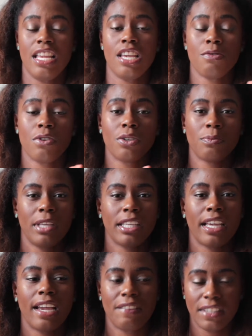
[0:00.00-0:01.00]
It will
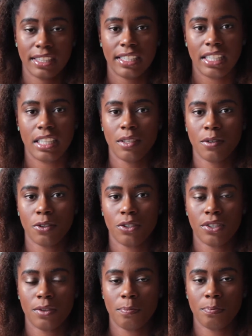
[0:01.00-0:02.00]
make everything
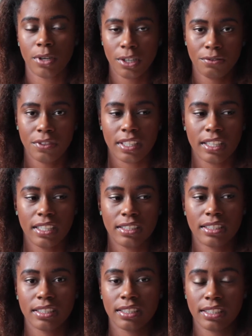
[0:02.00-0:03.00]
perfect
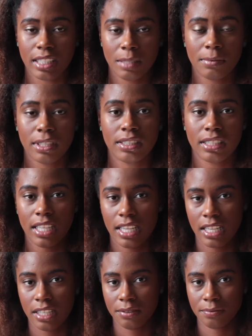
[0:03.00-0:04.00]
and just seamless
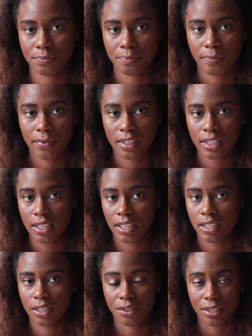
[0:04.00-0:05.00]
and
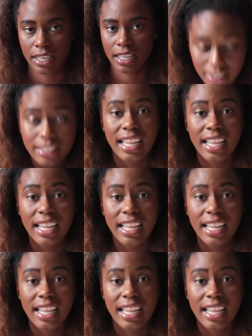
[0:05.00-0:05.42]
great.